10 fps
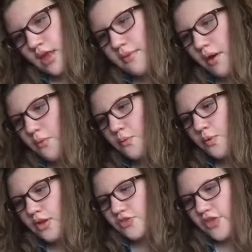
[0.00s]
About
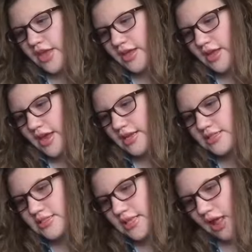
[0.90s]
one thing, and
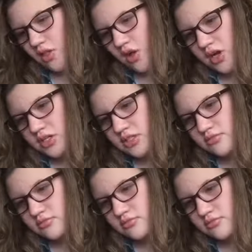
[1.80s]
it's that long.